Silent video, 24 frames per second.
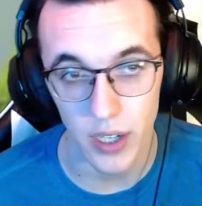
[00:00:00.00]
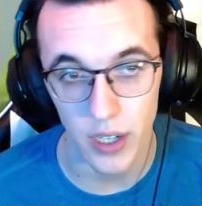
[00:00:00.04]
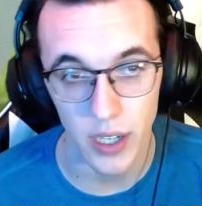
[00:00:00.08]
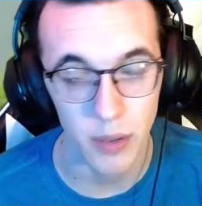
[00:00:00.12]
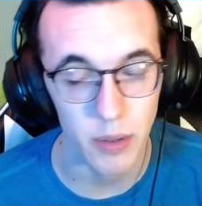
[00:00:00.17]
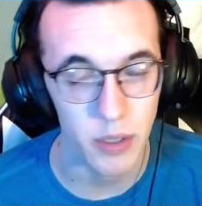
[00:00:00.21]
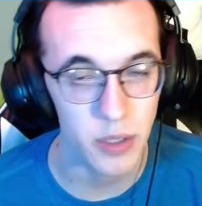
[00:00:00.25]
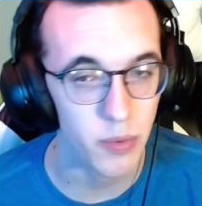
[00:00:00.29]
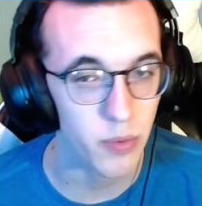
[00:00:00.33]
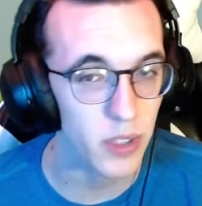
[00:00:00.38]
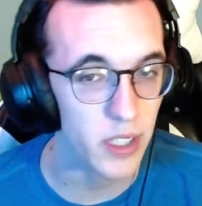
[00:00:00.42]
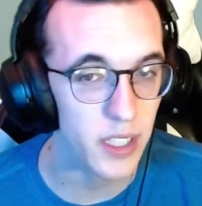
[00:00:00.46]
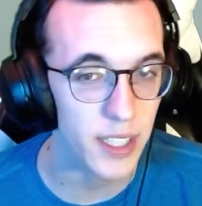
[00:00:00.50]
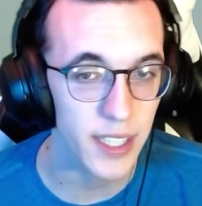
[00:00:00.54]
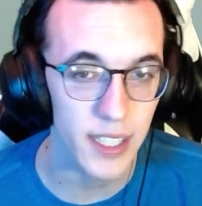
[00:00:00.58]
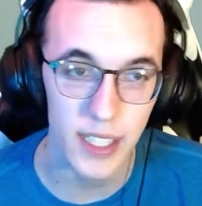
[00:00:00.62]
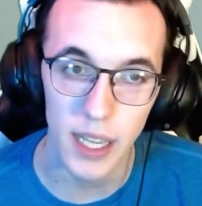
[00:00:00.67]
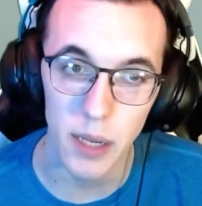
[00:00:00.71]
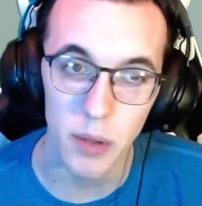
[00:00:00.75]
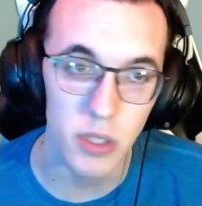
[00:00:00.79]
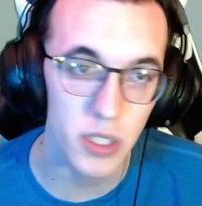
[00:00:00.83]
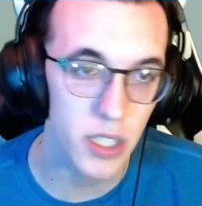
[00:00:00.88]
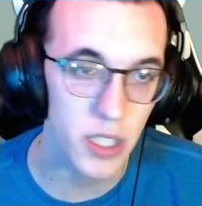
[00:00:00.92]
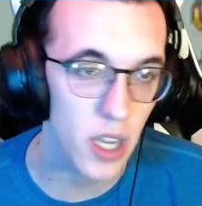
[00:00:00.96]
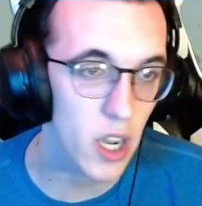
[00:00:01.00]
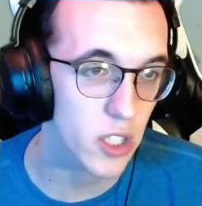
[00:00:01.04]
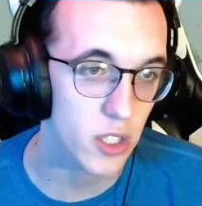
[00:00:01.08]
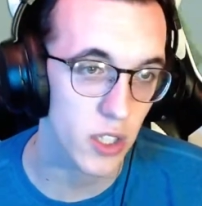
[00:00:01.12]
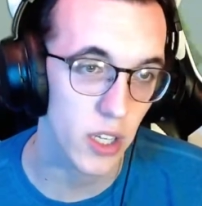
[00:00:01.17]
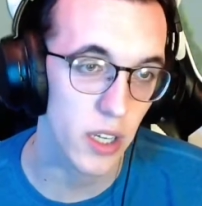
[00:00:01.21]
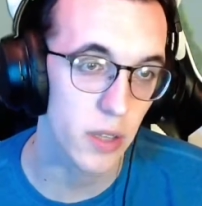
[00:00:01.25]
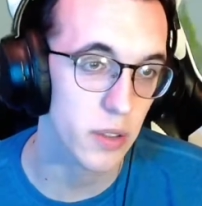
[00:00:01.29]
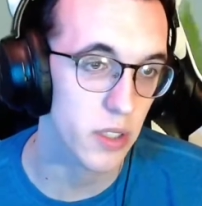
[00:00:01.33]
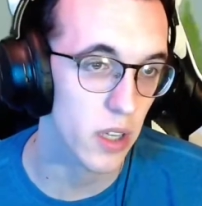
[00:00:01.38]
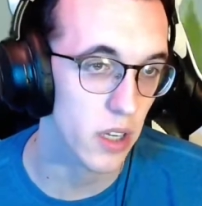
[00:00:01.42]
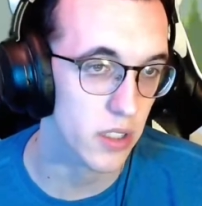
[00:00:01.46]
It was
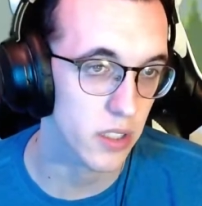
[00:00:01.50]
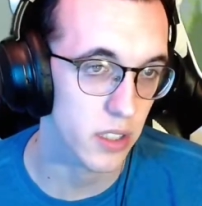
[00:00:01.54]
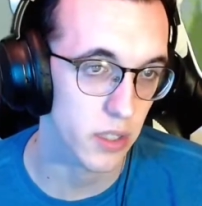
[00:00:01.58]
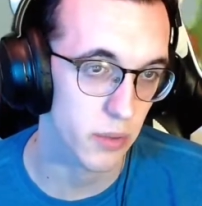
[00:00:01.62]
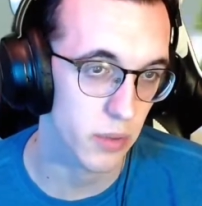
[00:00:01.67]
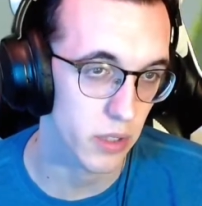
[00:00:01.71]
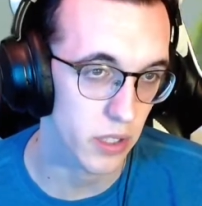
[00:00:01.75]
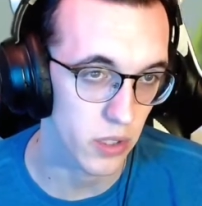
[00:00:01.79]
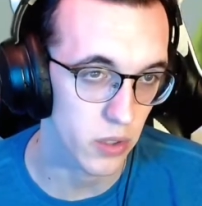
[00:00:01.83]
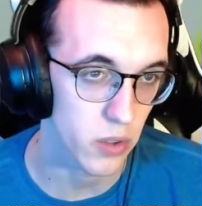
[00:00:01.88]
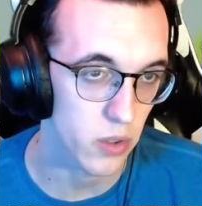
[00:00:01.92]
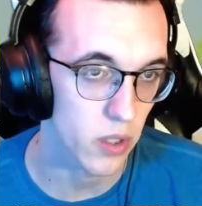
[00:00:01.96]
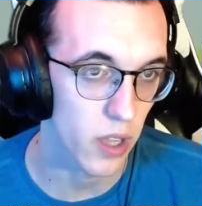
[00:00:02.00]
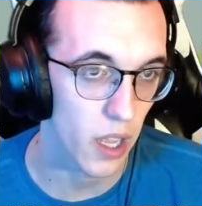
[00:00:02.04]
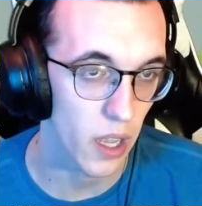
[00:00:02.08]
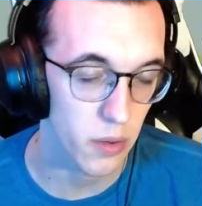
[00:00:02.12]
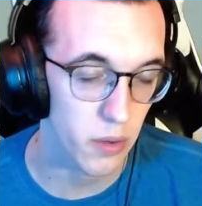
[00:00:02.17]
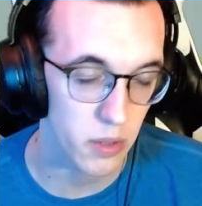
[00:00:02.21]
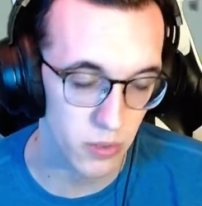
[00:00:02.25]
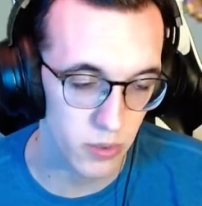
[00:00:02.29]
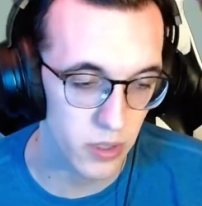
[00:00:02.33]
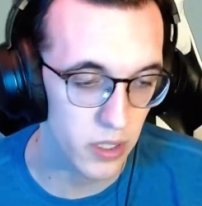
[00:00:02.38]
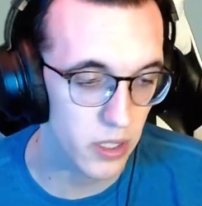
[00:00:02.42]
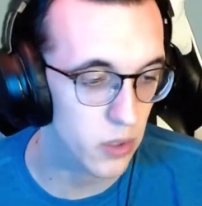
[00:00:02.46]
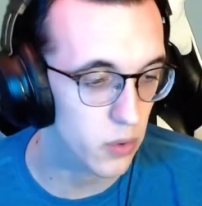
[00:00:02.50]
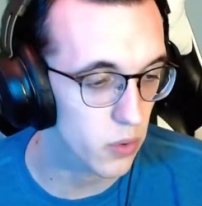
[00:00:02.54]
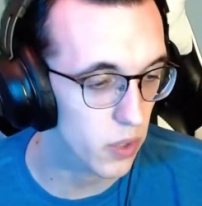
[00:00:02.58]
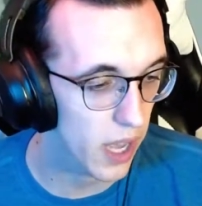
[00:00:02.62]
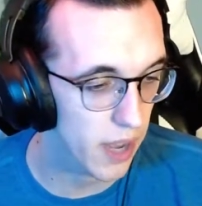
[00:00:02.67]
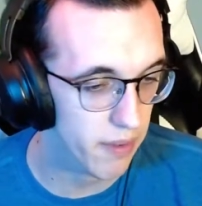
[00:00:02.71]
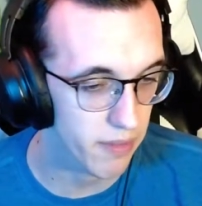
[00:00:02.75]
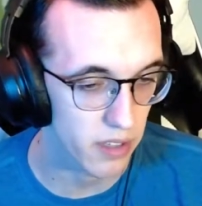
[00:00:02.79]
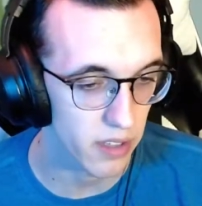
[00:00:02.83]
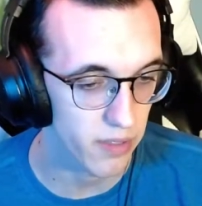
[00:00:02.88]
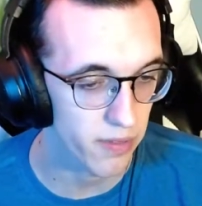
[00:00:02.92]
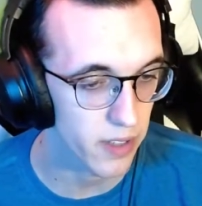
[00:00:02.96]
honestly really cool. It was really cool
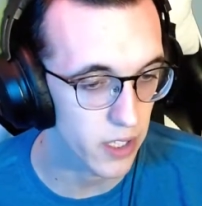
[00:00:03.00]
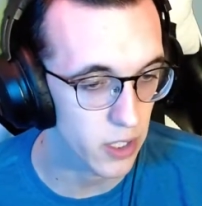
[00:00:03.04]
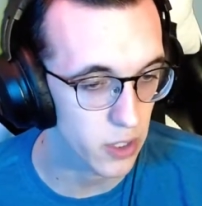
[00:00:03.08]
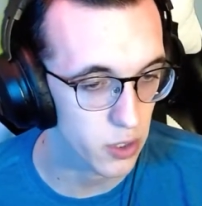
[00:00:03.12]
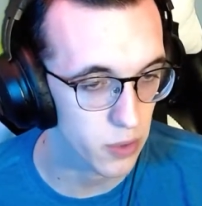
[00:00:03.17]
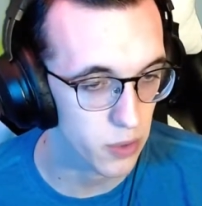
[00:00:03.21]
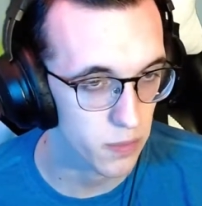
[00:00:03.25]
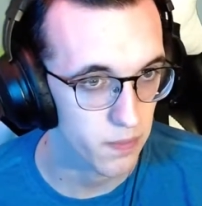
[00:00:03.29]
having the fish.